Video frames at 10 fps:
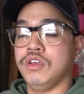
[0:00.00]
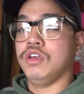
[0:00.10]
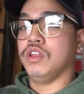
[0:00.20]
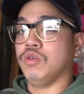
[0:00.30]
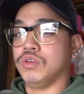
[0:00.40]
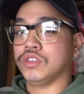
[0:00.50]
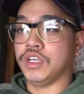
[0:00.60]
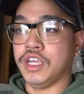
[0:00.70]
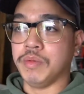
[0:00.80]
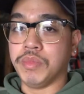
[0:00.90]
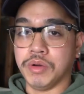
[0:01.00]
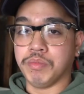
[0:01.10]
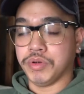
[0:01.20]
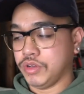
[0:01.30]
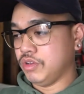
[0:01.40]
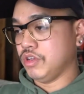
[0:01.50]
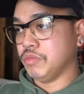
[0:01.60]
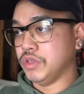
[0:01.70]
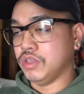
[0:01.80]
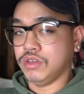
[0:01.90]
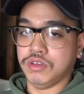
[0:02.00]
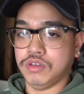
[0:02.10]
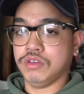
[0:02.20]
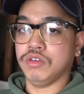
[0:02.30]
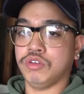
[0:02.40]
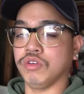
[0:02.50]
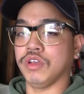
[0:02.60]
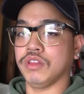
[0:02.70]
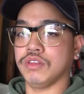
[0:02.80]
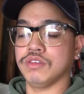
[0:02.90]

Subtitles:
and then once I hit a bump, it'll be crooked.